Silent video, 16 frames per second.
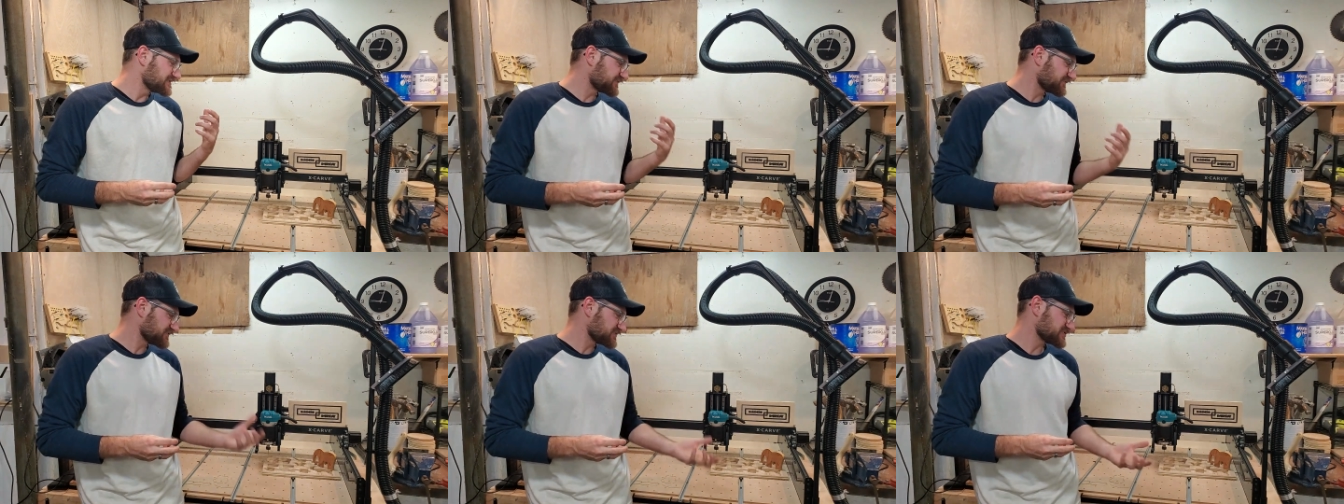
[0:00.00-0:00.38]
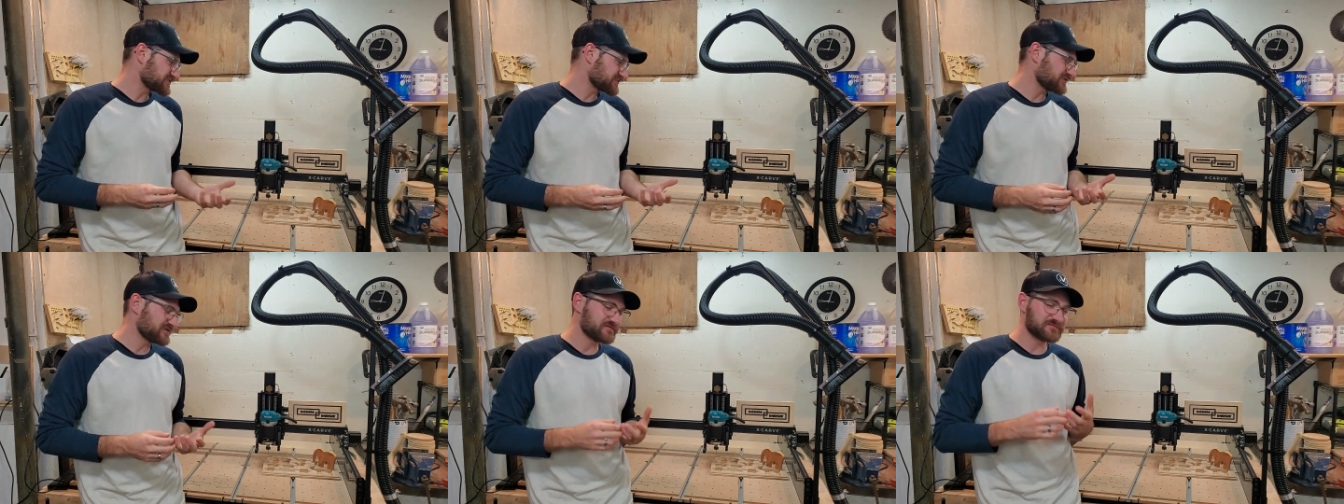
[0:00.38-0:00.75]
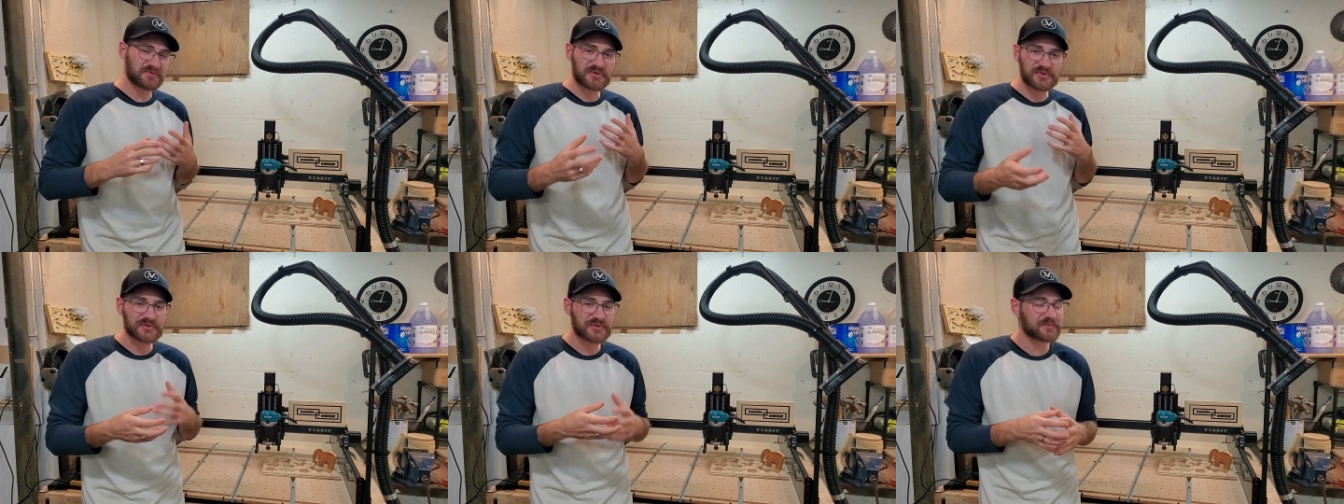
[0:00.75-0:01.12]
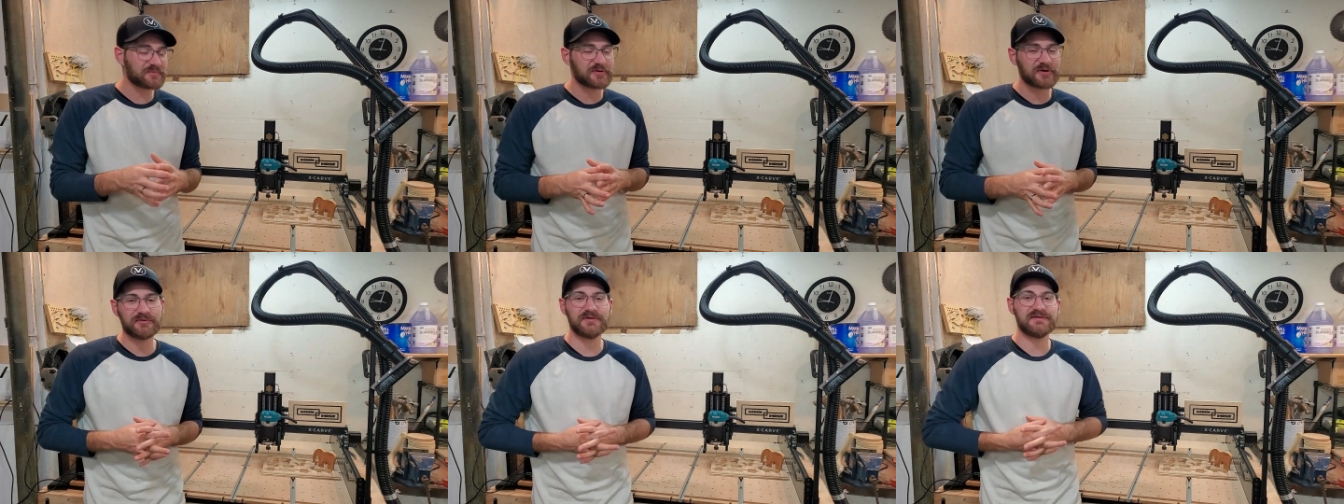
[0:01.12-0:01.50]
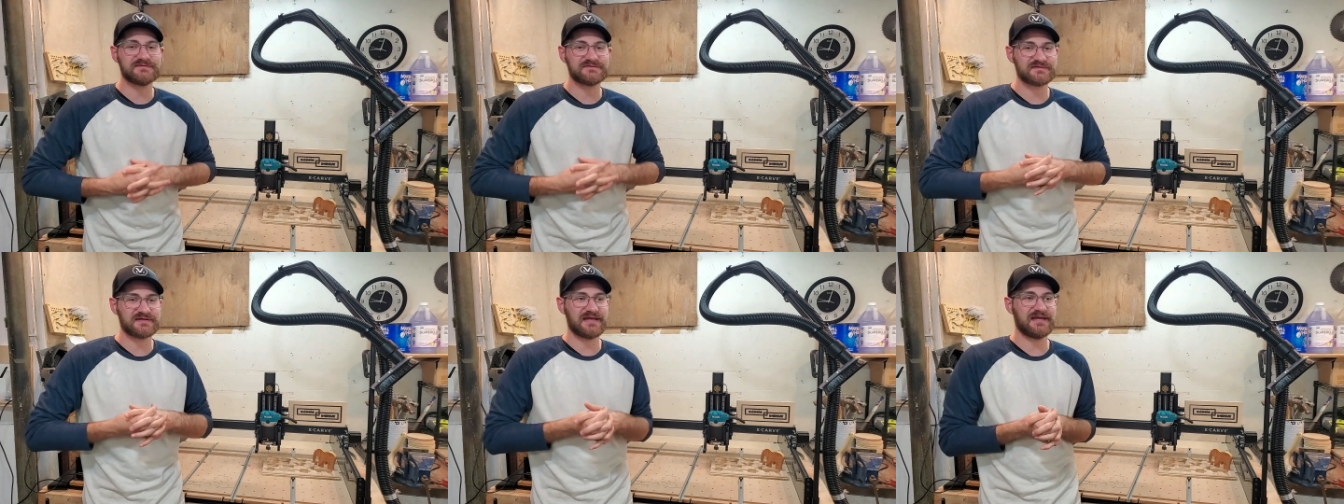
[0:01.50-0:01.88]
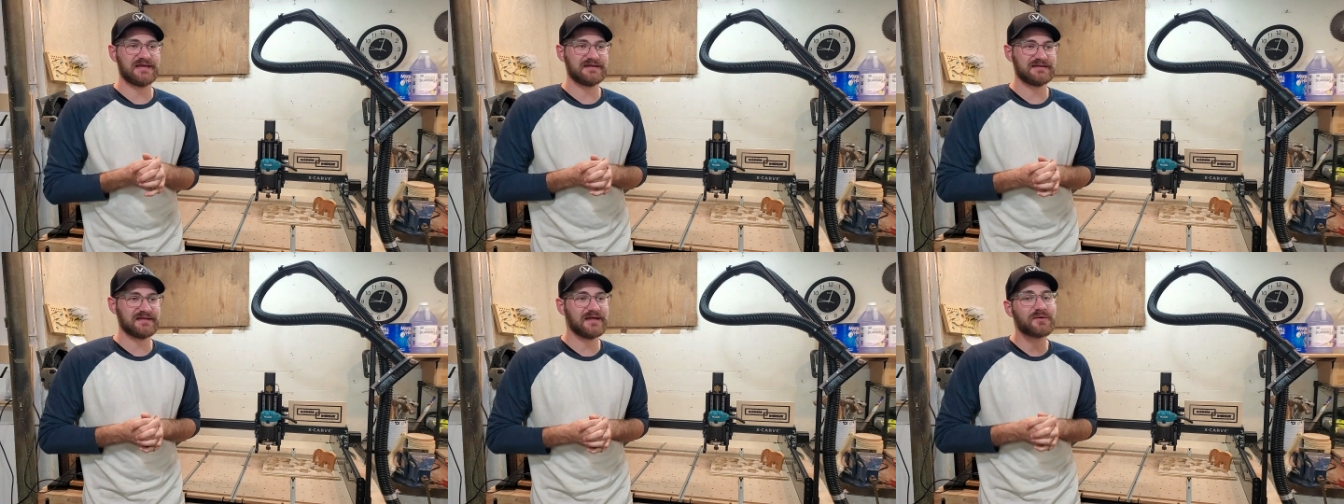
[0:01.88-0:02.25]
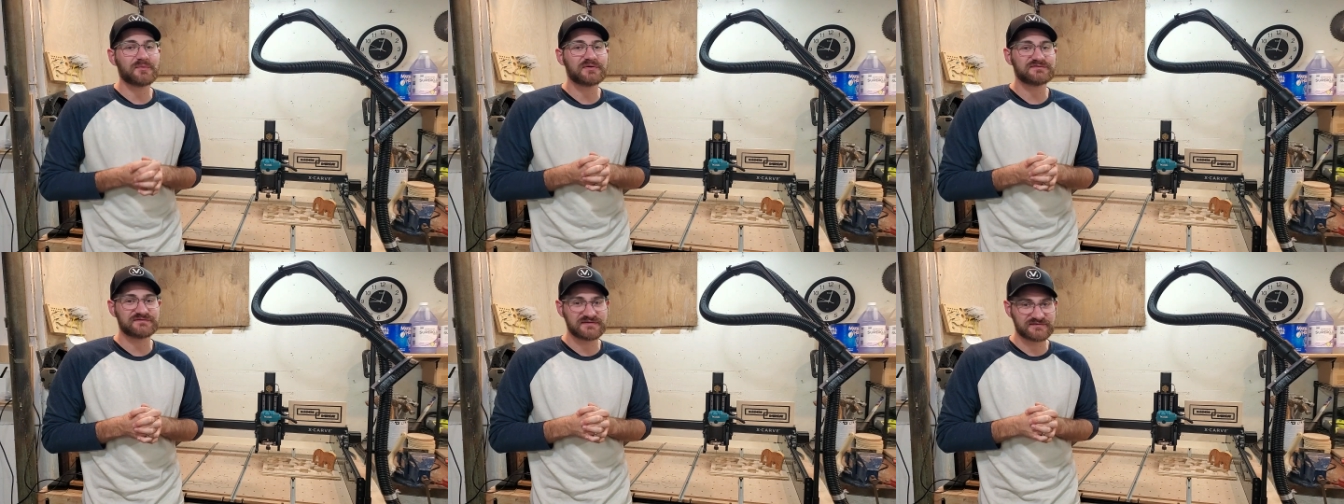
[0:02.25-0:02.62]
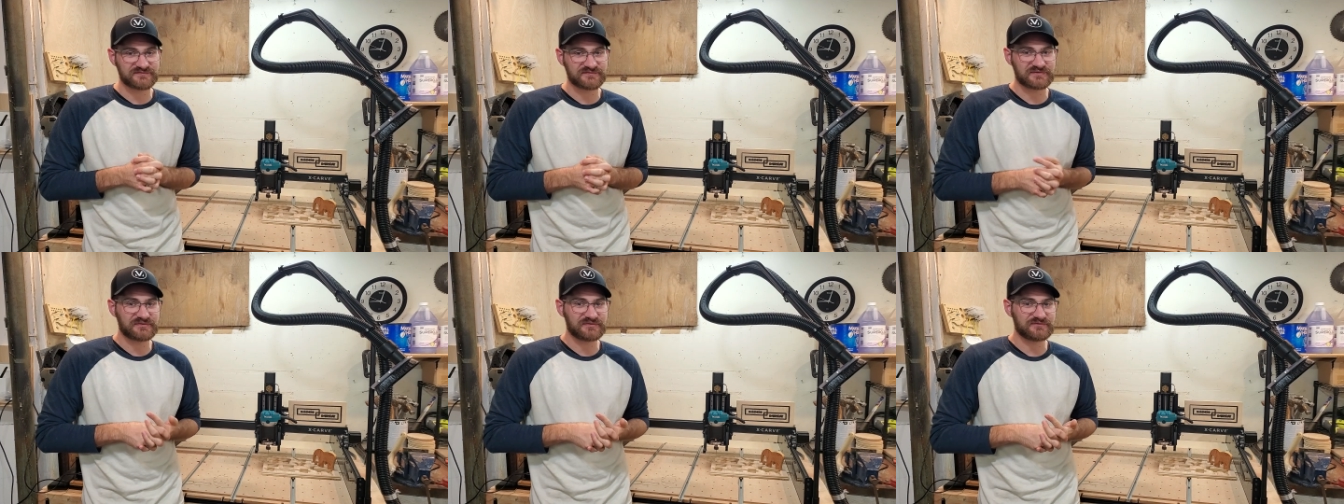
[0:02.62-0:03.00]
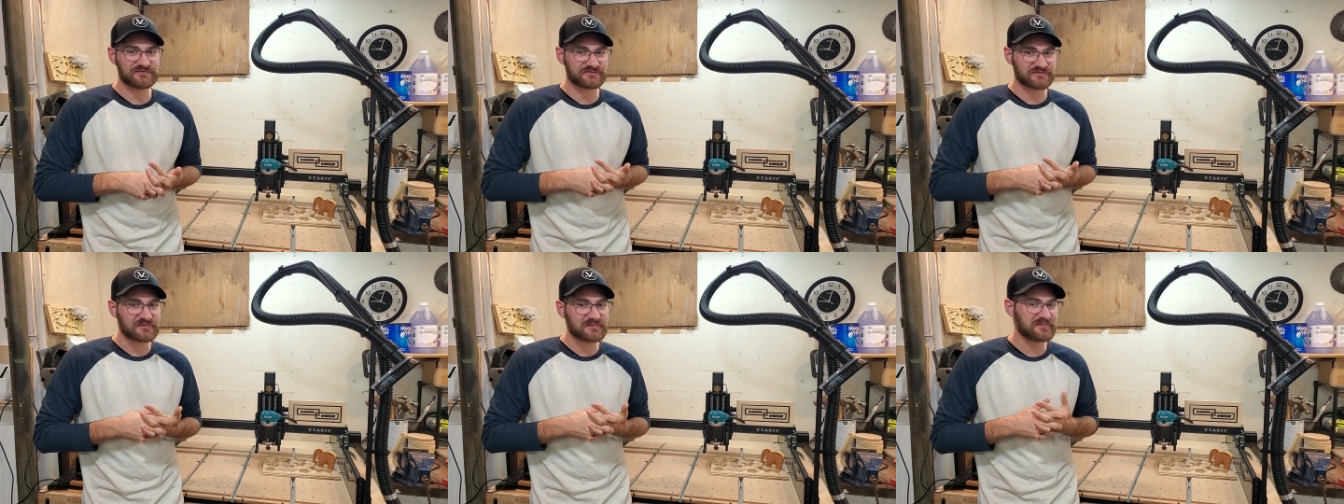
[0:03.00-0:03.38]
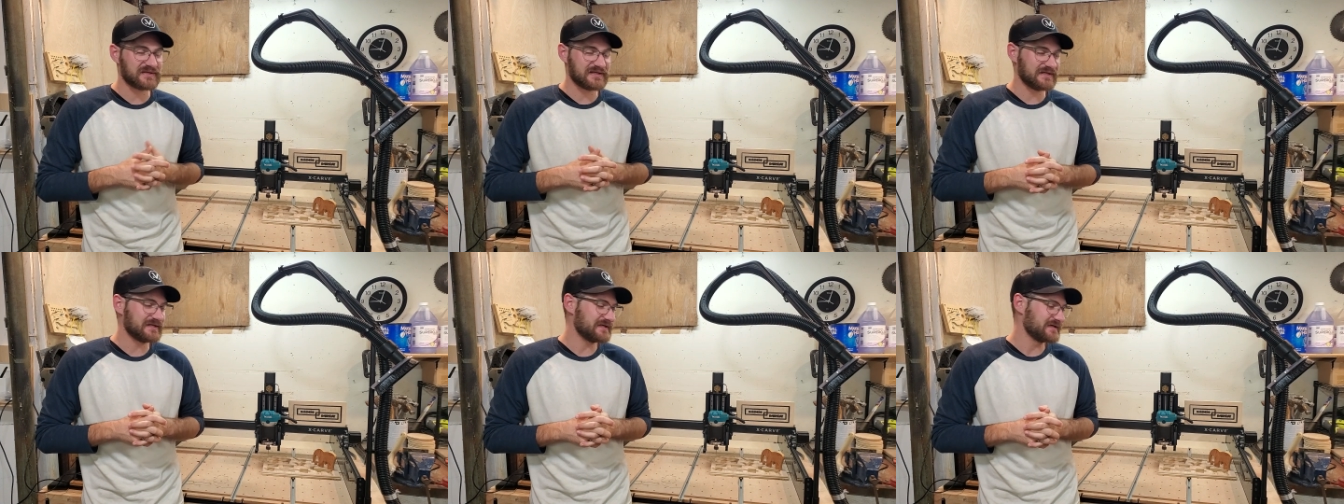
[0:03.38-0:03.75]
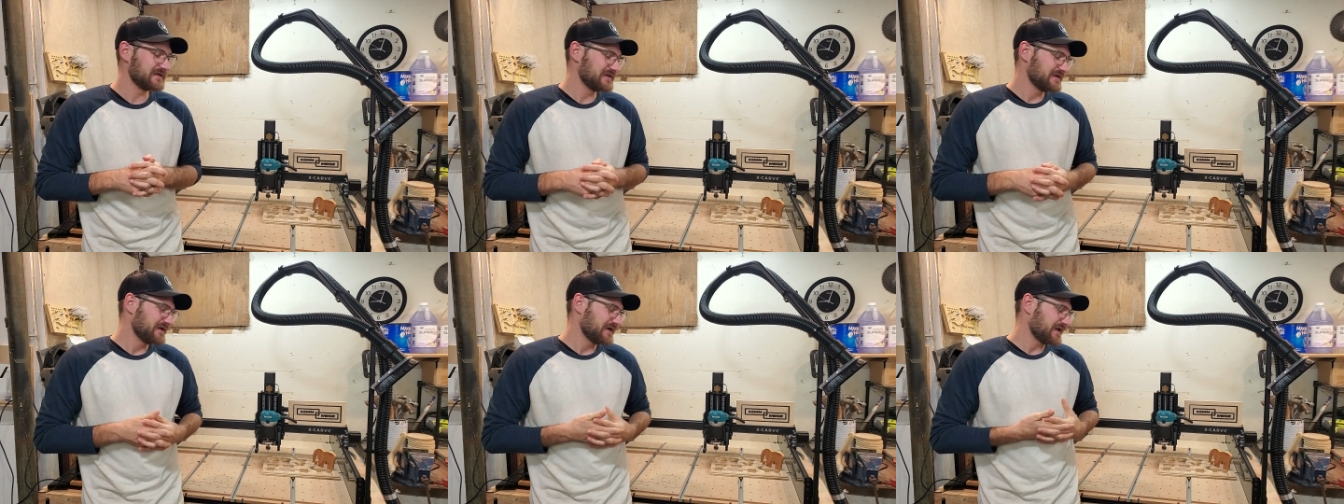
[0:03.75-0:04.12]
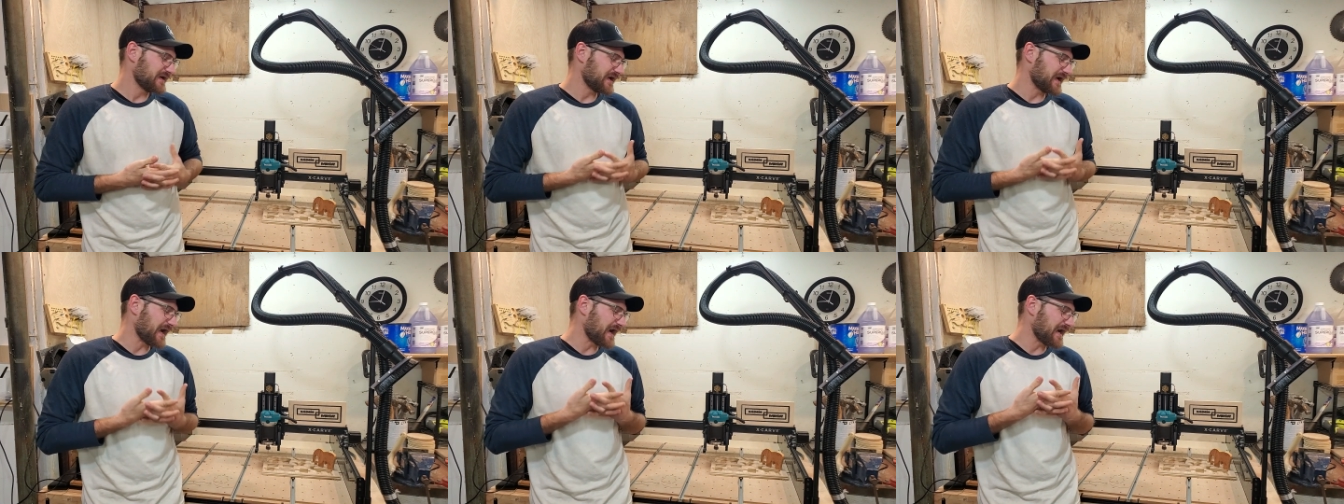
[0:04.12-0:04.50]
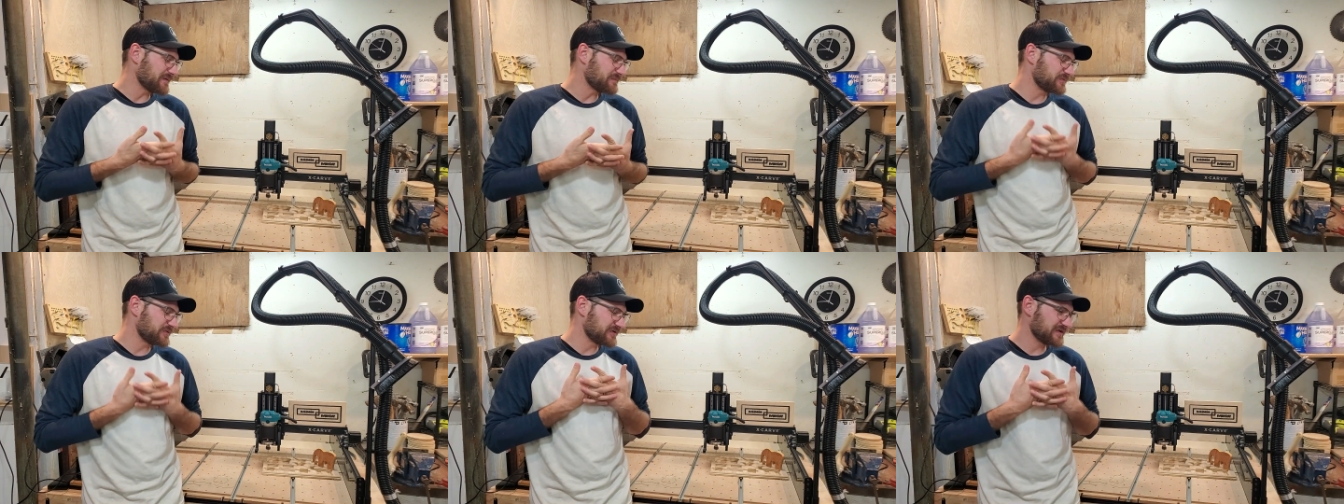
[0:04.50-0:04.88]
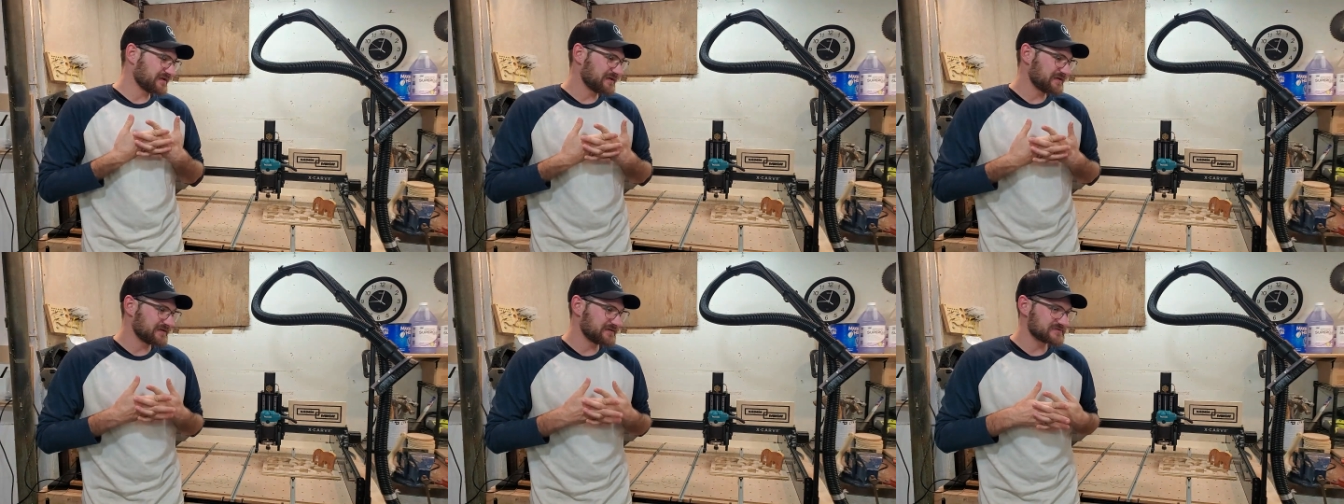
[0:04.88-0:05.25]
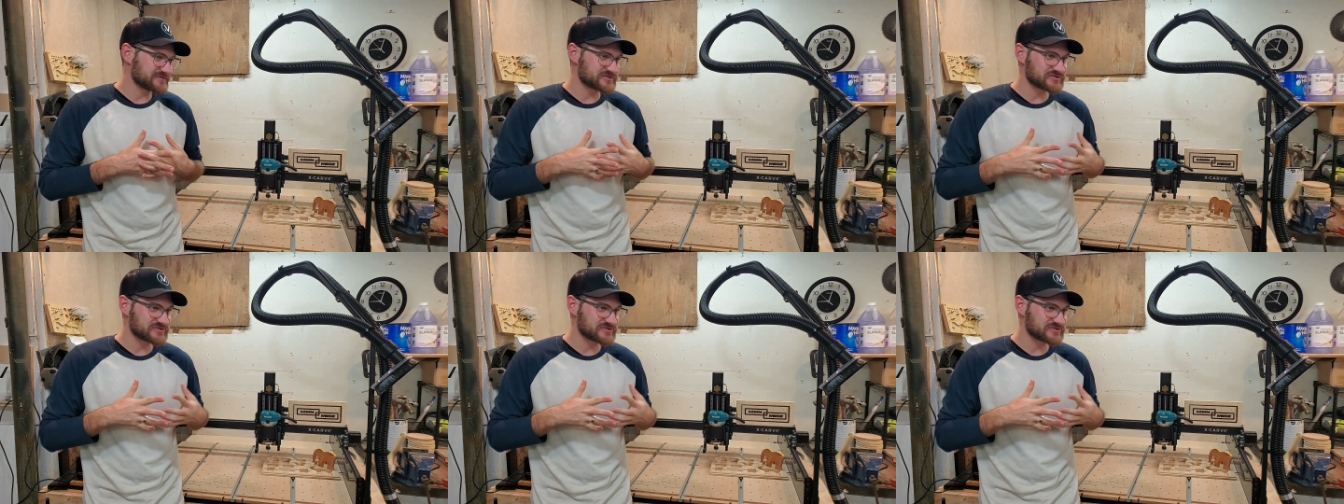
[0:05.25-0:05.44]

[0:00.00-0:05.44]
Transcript: different sort of motor components, and it was difficult for me. I put in